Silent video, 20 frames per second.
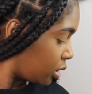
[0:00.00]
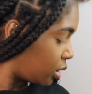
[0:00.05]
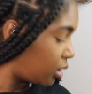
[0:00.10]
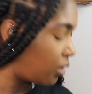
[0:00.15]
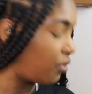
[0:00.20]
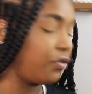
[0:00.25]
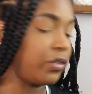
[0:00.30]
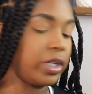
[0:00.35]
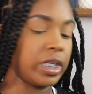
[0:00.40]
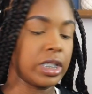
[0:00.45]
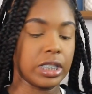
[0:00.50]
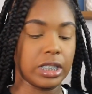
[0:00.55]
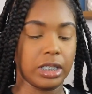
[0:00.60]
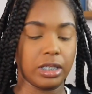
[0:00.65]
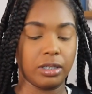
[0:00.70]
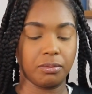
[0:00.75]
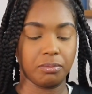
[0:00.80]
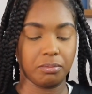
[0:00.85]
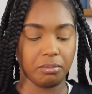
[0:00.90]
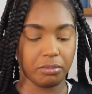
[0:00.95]

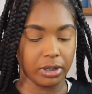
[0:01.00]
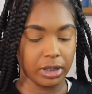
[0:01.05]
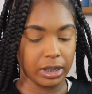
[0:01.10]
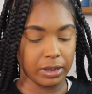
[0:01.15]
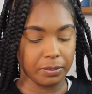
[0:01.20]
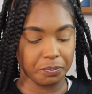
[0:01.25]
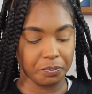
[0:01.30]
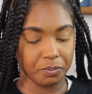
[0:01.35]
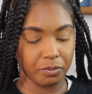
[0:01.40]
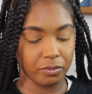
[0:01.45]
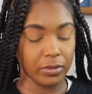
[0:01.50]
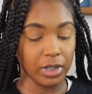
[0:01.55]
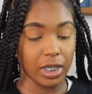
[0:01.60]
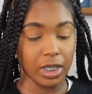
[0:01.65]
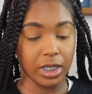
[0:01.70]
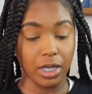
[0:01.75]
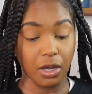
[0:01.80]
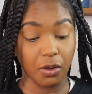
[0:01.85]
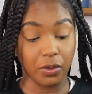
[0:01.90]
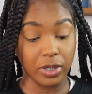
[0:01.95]
fancy, but
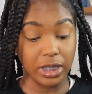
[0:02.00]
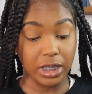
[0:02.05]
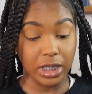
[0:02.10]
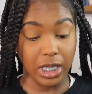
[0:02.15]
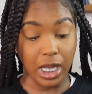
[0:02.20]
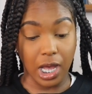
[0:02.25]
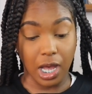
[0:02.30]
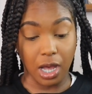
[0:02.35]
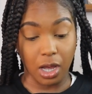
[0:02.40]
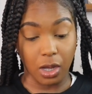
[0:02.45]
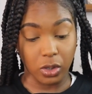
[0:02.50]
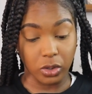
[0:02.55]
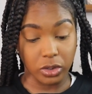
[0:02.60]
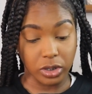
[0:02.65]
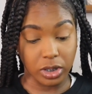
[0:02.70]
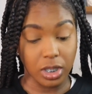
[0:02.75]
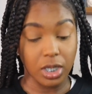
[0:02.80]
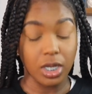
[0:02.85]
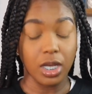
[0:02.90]
no, it's called